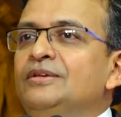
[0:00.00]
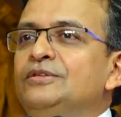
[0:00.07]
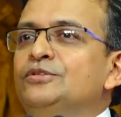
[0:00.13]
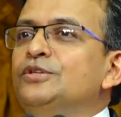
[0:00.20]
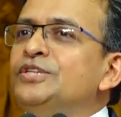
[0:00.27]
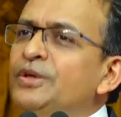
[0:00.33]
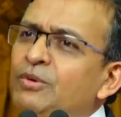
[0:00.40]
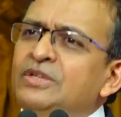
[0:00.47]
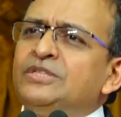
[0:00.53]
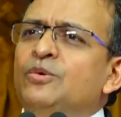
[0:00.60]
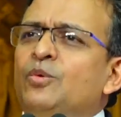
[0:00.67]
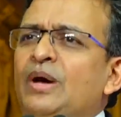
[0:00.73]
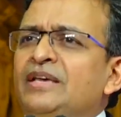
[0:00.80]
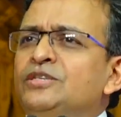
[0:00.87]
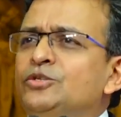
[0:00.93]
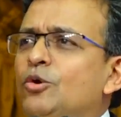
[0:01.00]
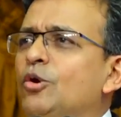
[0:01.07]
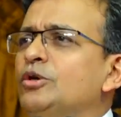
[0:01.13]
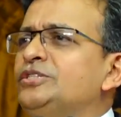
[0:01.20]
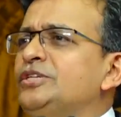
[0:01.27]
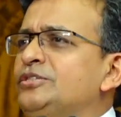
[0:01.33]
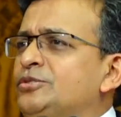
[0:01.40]
So she was a wise
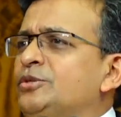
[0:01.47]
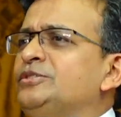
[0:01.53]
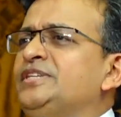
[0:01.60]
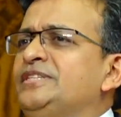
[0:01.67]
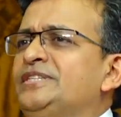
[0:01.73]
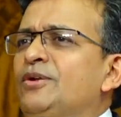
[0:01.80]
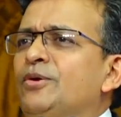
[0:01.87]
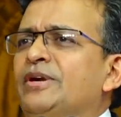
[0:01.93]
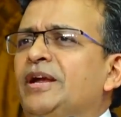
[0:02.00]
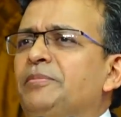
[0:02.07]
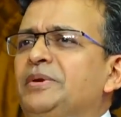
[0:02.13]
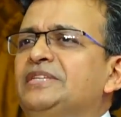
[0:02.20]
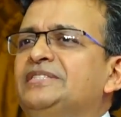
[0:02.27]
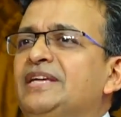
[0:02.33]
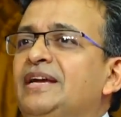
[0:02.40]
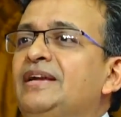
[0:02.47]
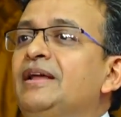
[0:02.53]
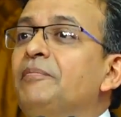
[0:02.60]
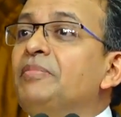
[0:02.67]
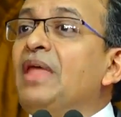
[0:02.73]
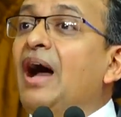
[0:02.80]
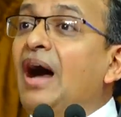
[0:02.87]
coach. So she looked at me and
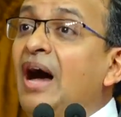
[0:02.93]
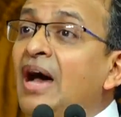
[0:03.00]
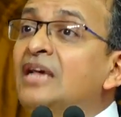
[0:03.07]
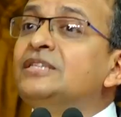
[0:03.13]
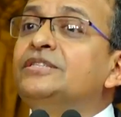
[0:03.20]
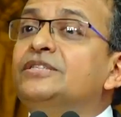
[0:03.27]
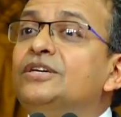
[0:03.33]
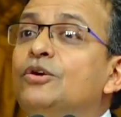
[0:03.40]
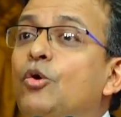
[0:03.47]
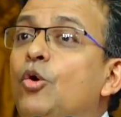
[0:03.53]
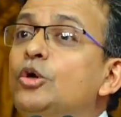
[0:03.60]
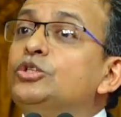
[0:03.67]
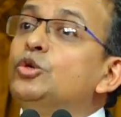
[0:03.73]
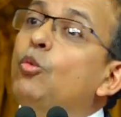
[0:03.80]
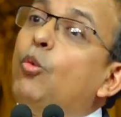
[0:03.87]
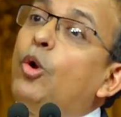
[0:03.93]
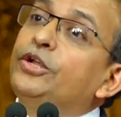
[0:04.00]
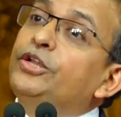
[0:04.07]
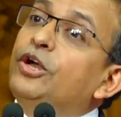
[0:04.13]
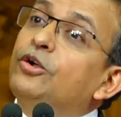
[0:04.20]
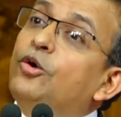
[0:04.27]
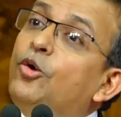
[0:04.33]
said, "Ask the coach
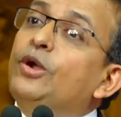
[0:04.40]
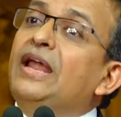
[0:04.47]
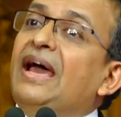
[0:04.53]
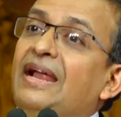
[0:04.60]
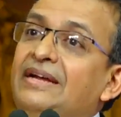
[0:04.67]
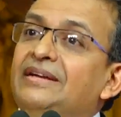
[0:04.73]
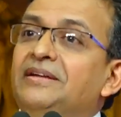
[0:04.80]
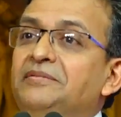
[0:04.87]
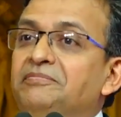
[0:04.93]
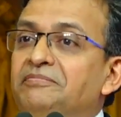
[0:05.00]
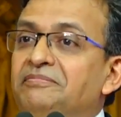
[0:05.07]
what you're good at."